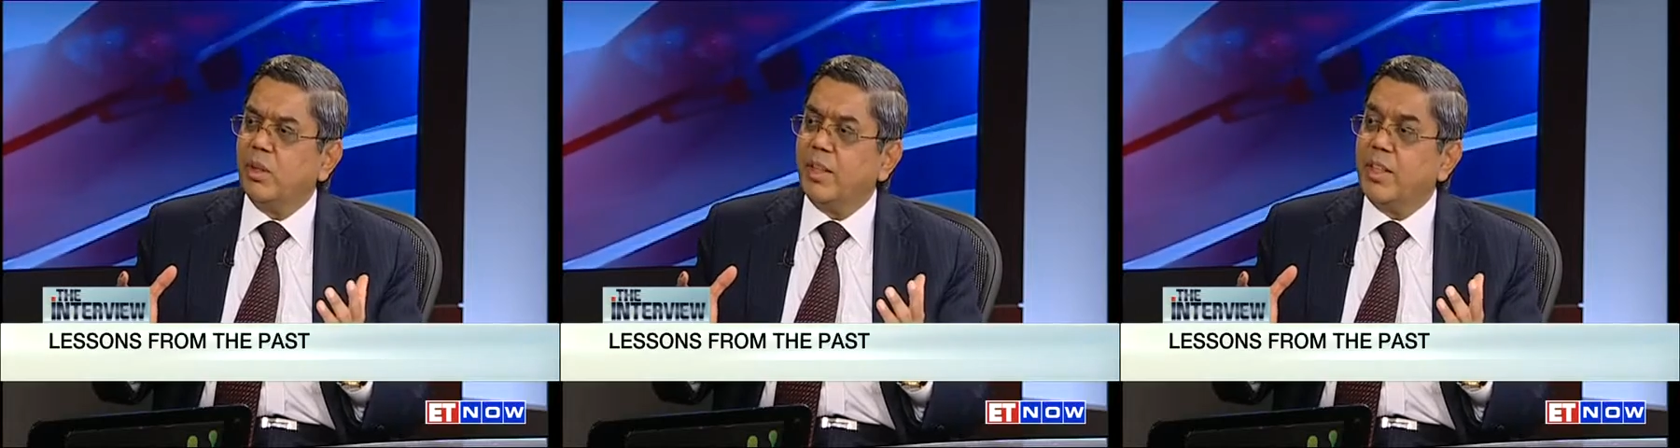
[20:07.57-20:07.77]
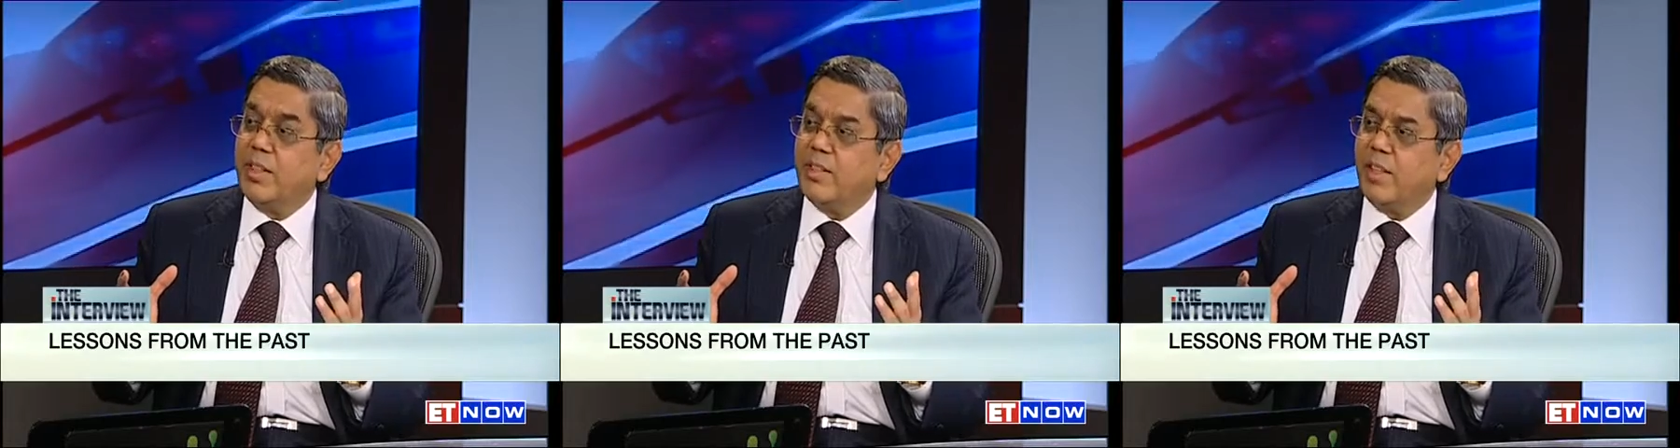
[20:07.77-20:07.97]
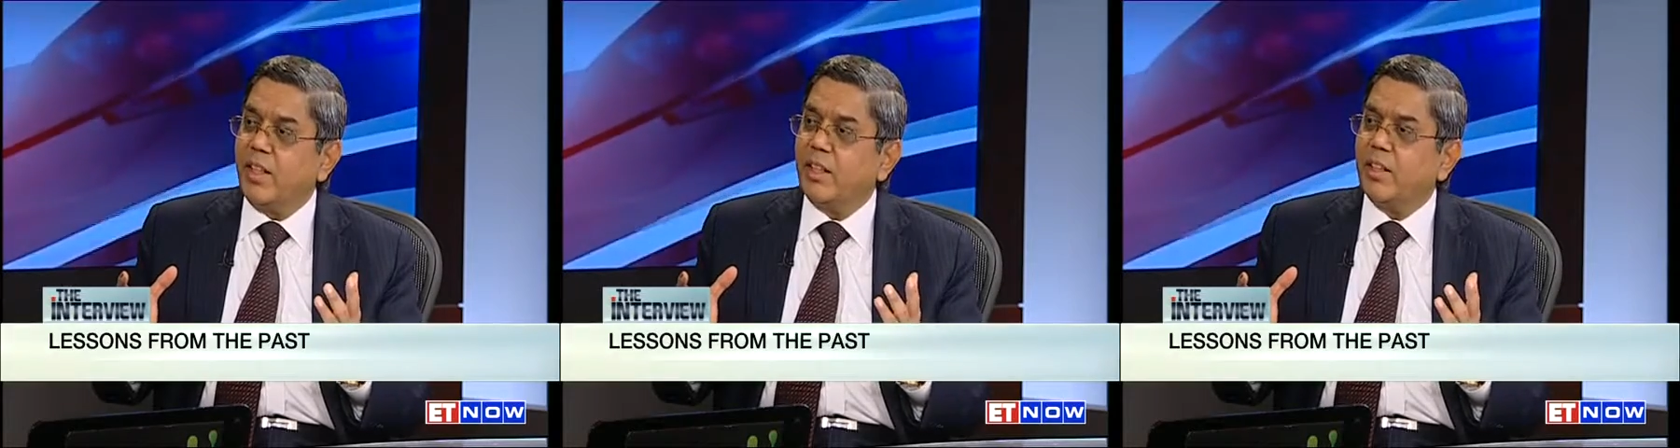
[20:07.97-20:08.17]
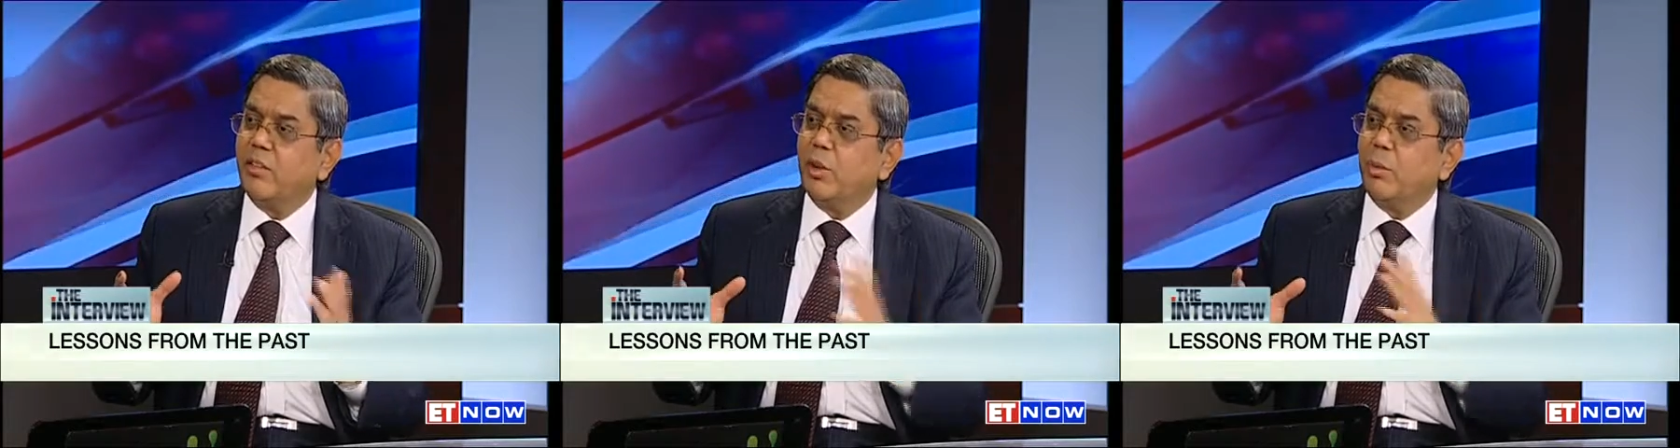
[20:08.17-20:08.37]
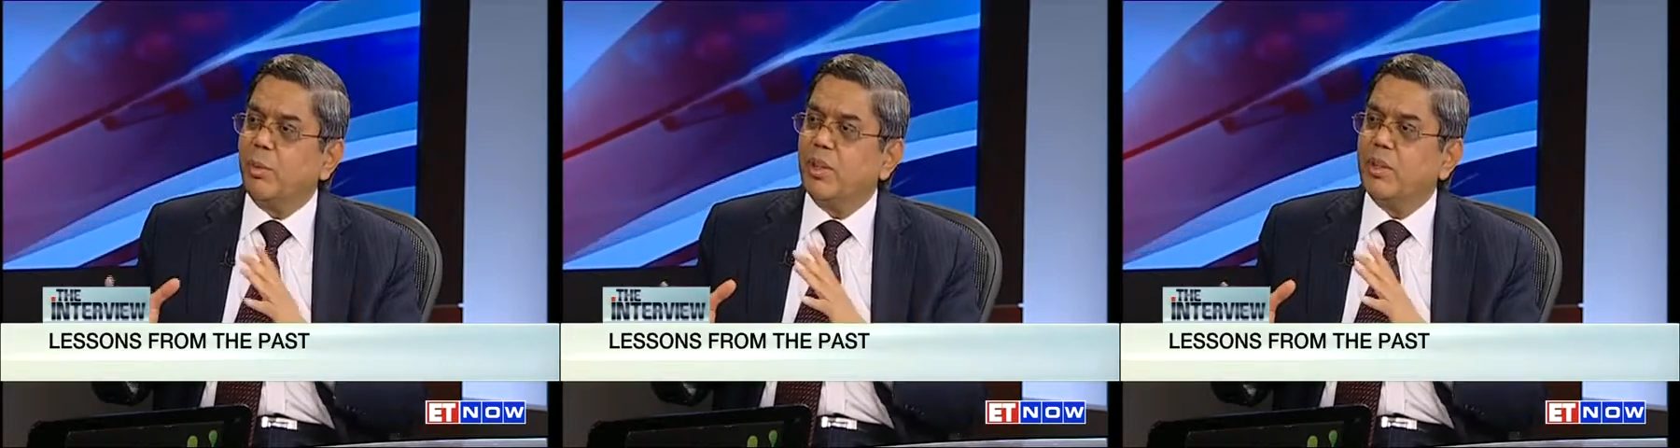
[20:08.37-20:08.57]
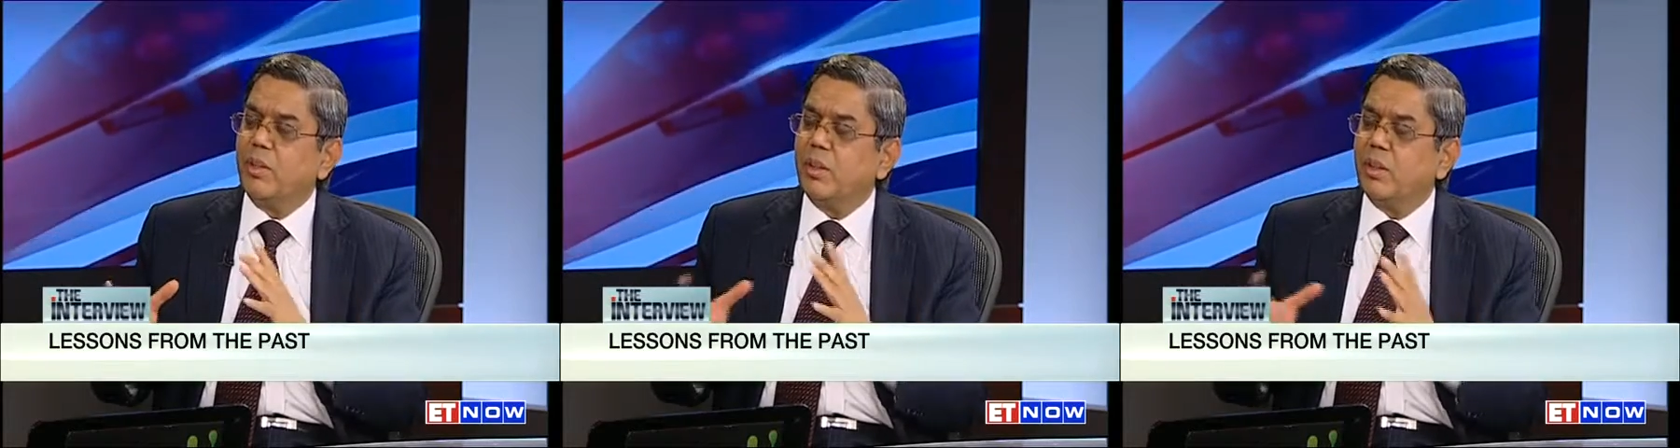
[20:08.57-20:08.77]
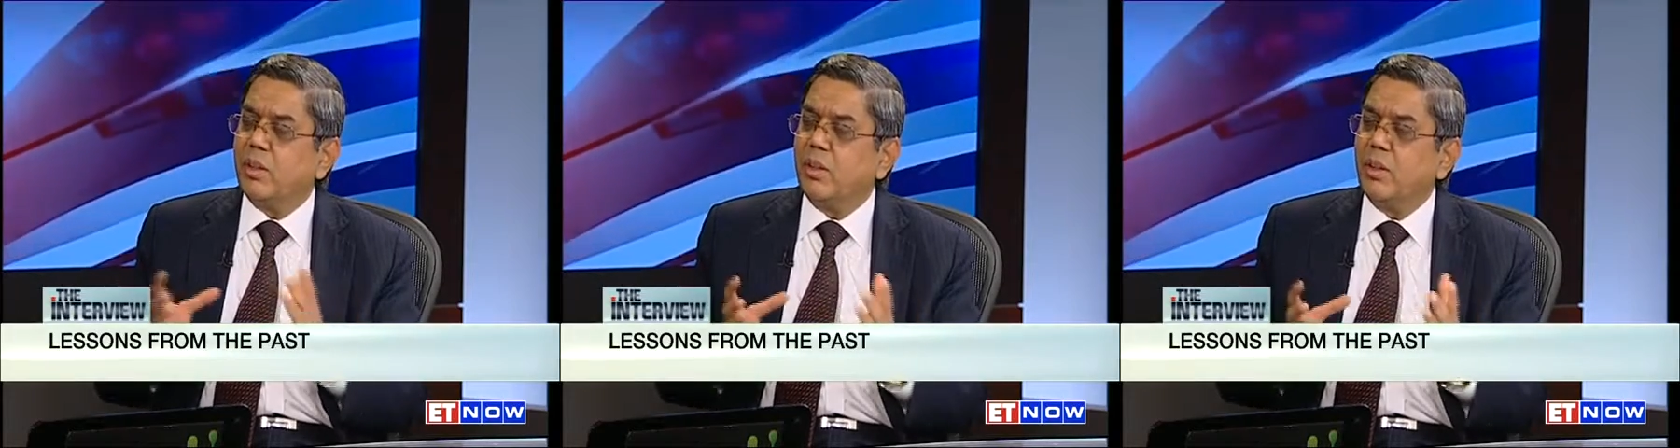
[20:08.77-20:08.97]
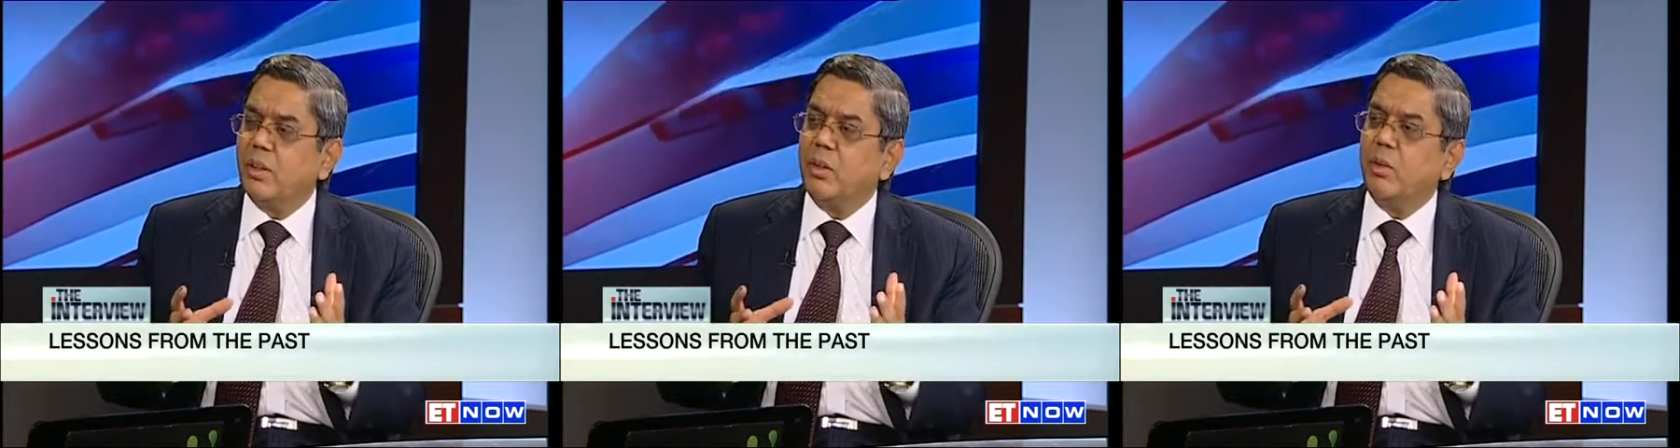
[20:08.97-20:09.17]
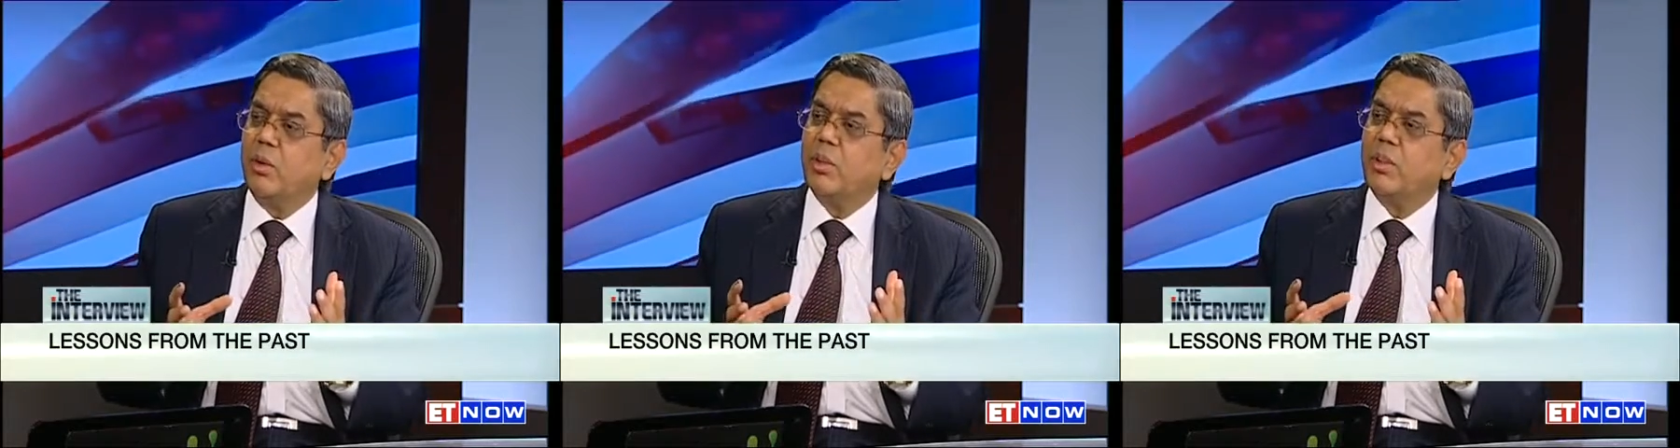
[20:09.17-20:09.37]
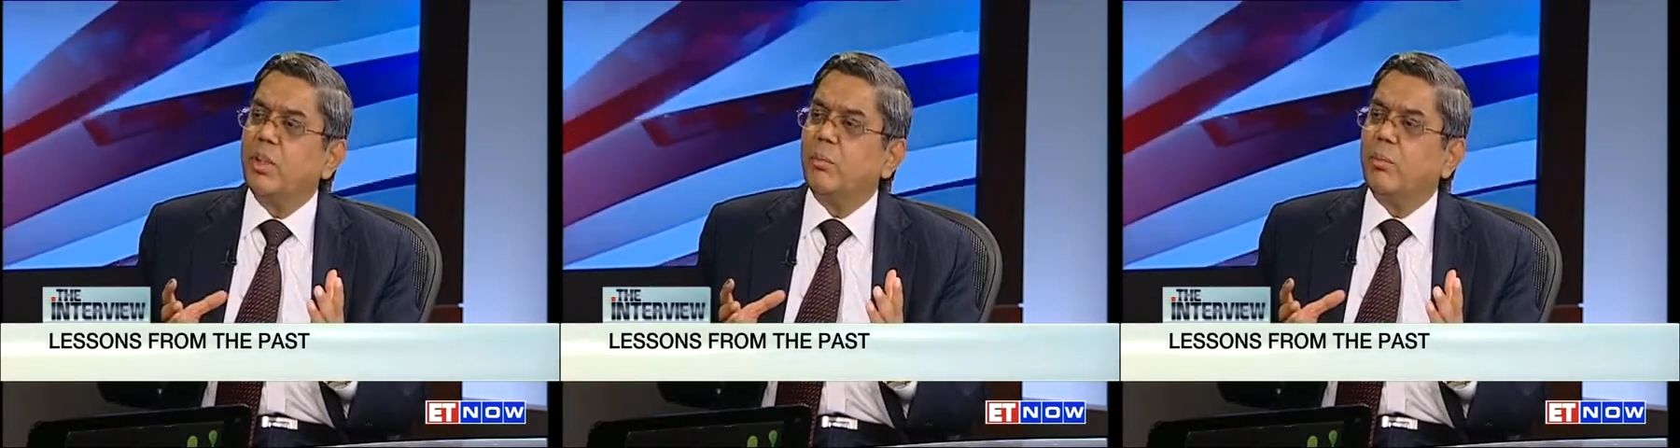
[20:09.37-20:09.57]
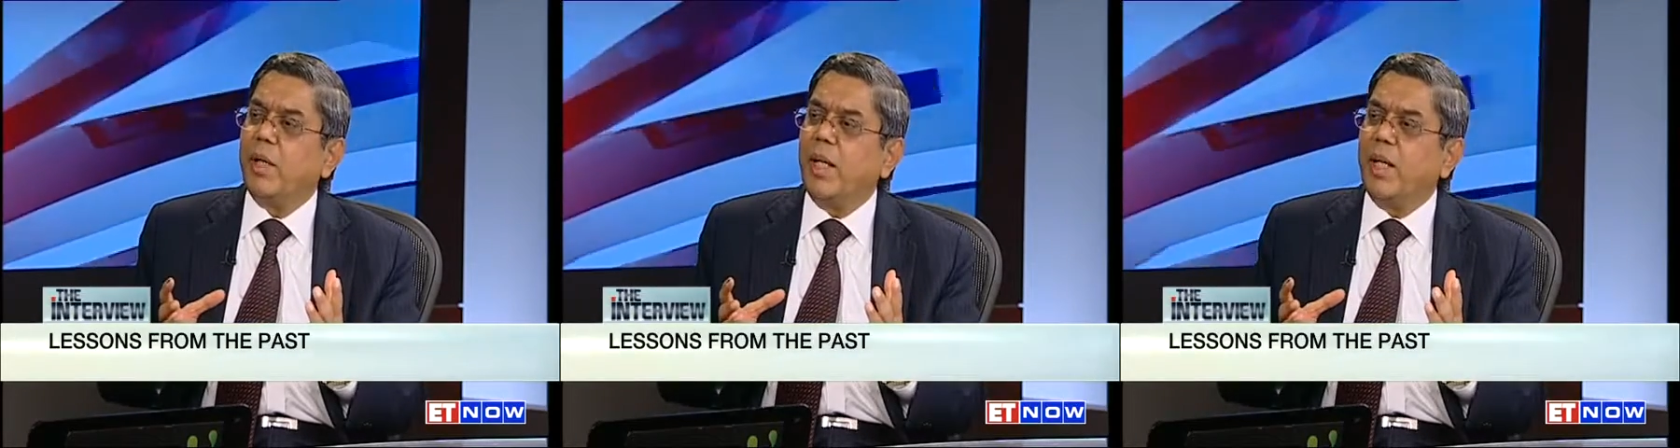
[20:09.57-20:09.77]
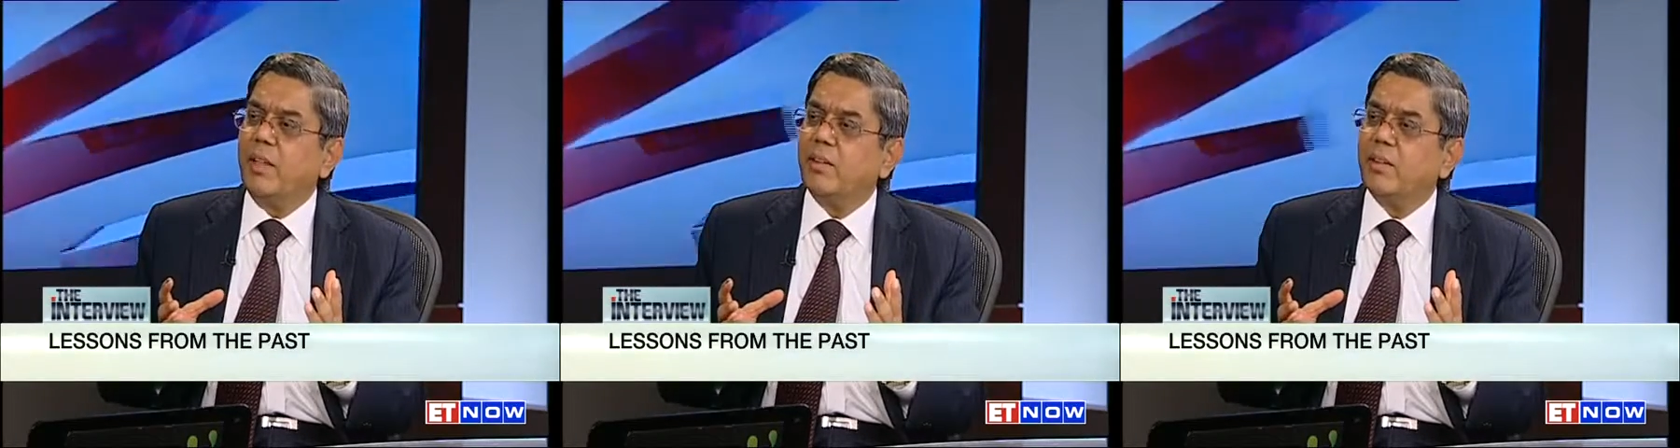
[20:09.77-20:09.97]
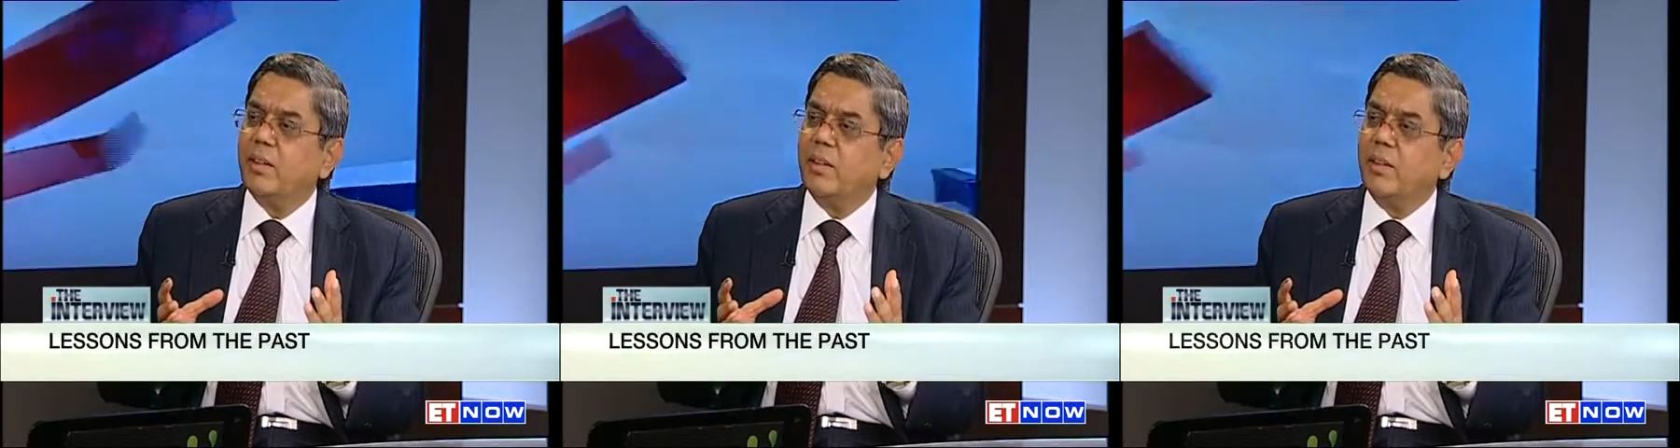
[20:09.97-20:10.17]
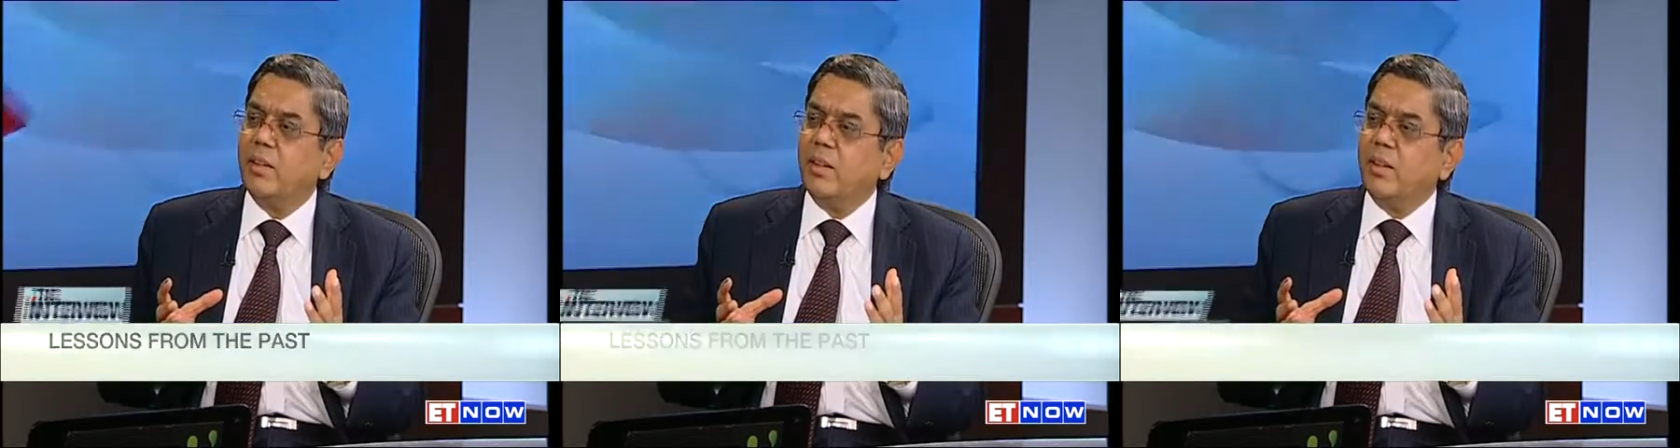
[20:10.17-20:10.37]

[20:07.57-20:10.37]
reset our business and goals and plans.